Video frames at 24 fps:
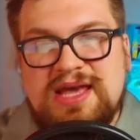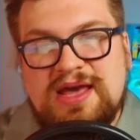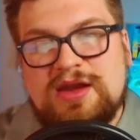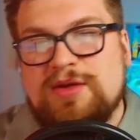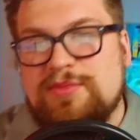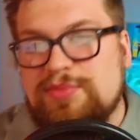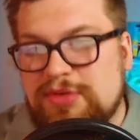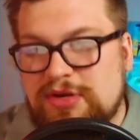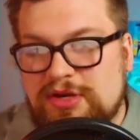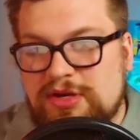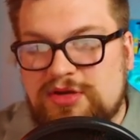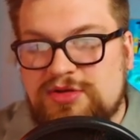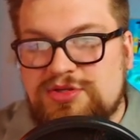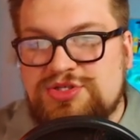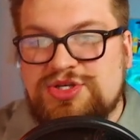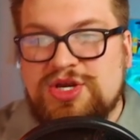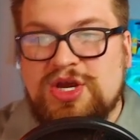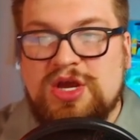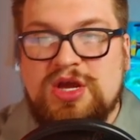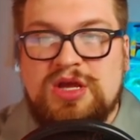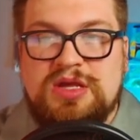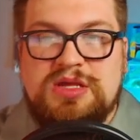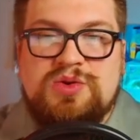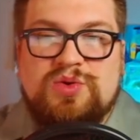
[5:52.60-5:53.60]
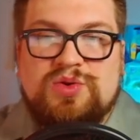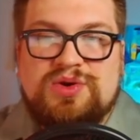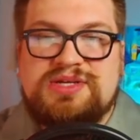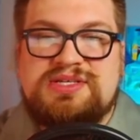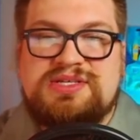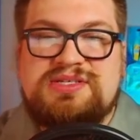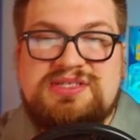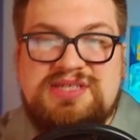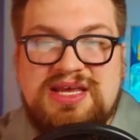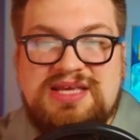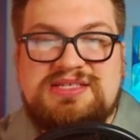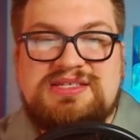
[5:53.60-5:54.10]
approach, your
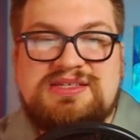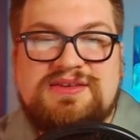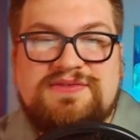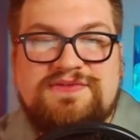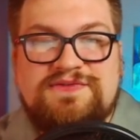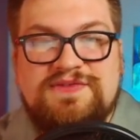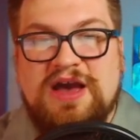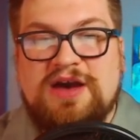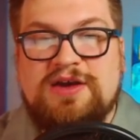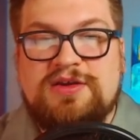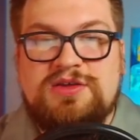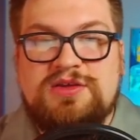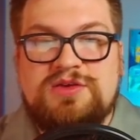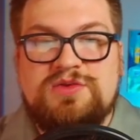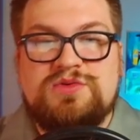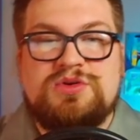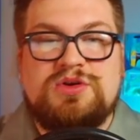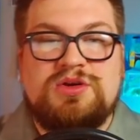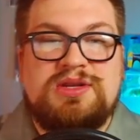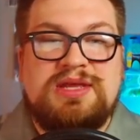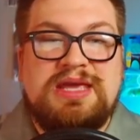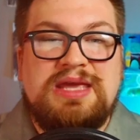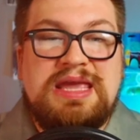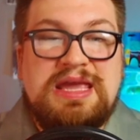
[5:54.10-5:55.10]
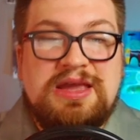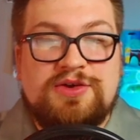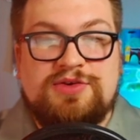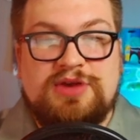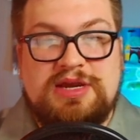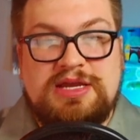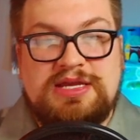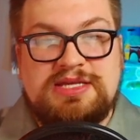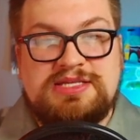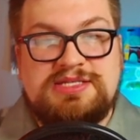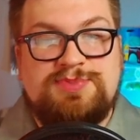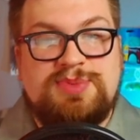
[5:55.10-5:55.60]
assessed value could
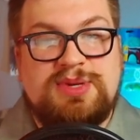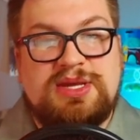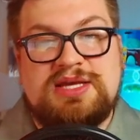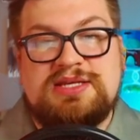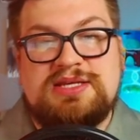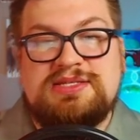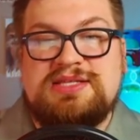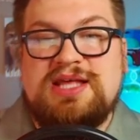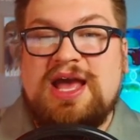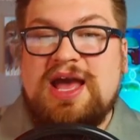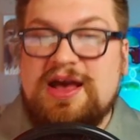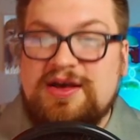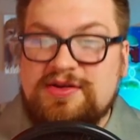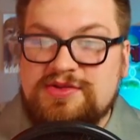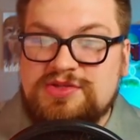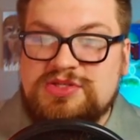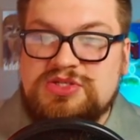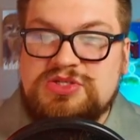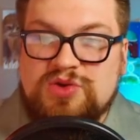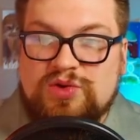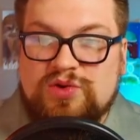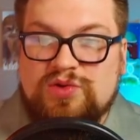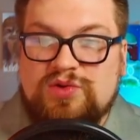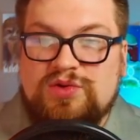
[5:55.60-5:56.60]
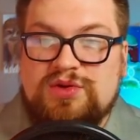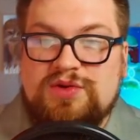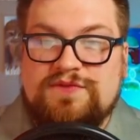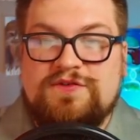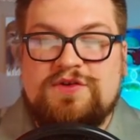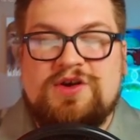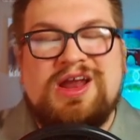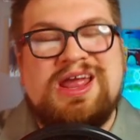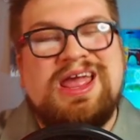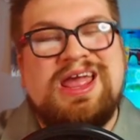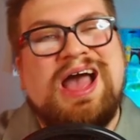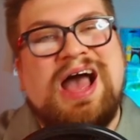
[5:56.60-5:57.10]
increase because the house sold for
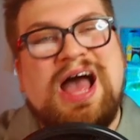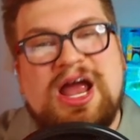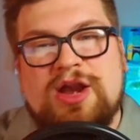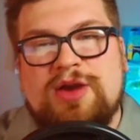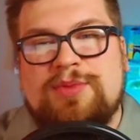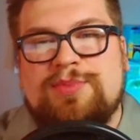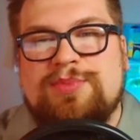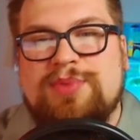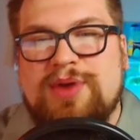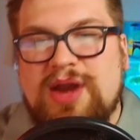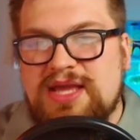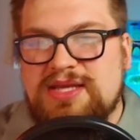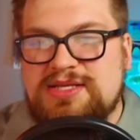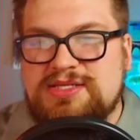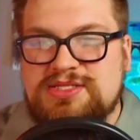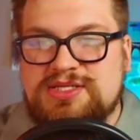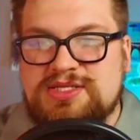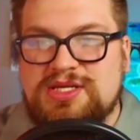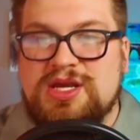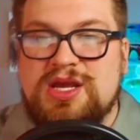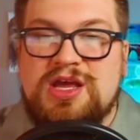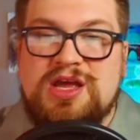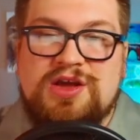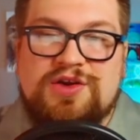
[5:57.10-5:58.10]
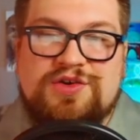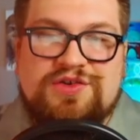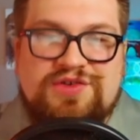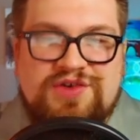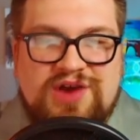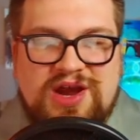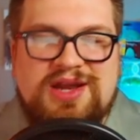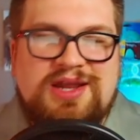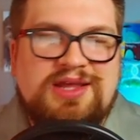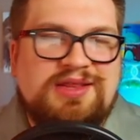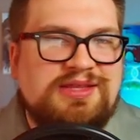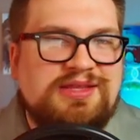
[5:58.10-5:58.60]
a higher price.
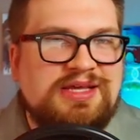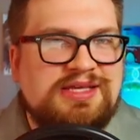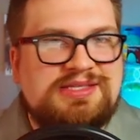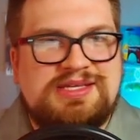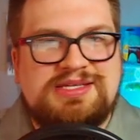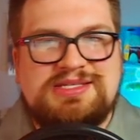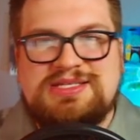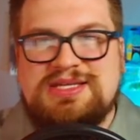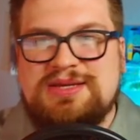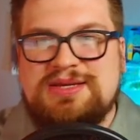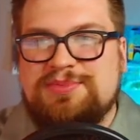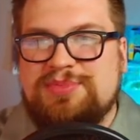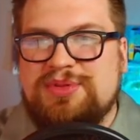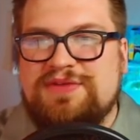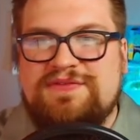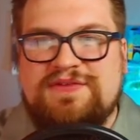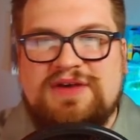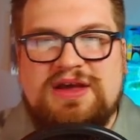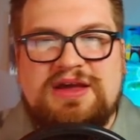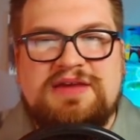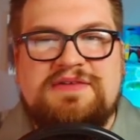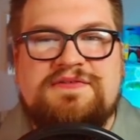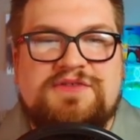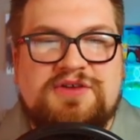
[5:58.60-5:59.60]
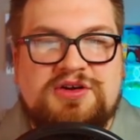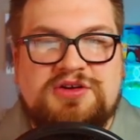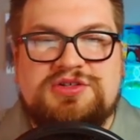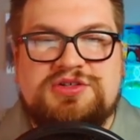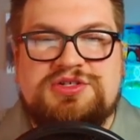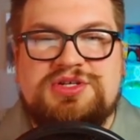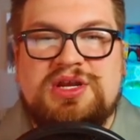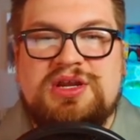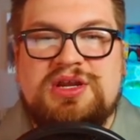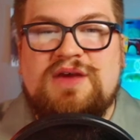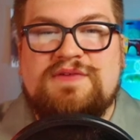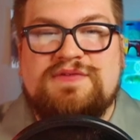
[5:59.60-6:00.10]
Granted, that's a simplified
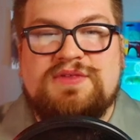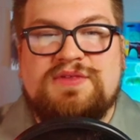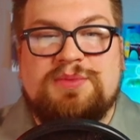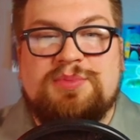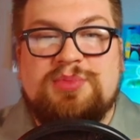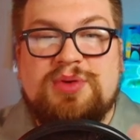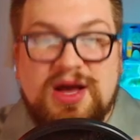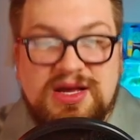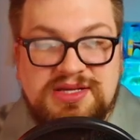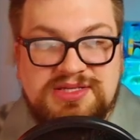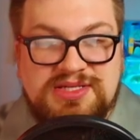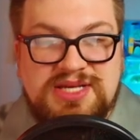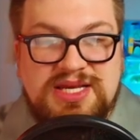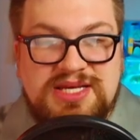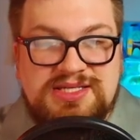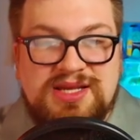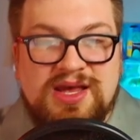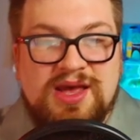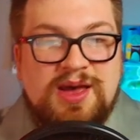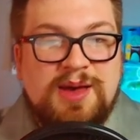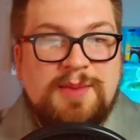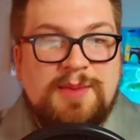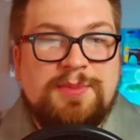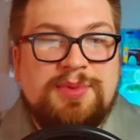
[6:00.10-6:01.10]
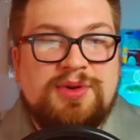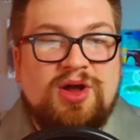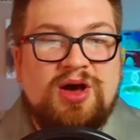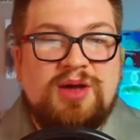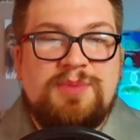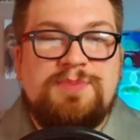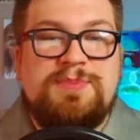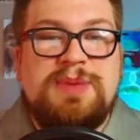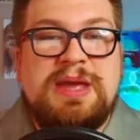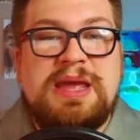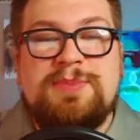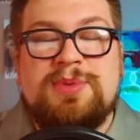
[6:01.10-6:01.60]
version process, but on
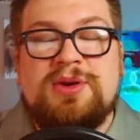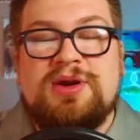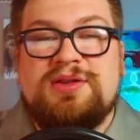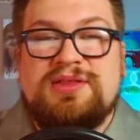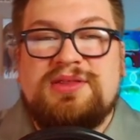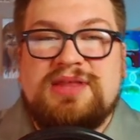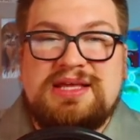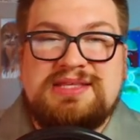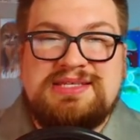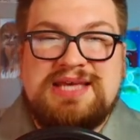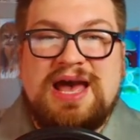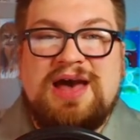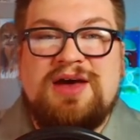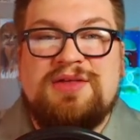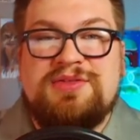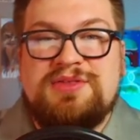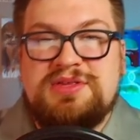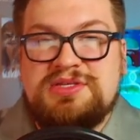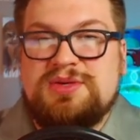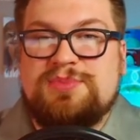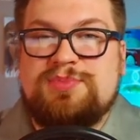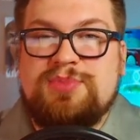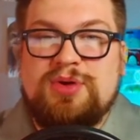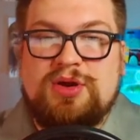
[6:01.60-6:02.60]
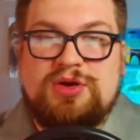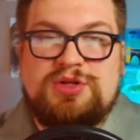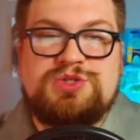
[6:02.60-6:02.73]
paper, that's how this approach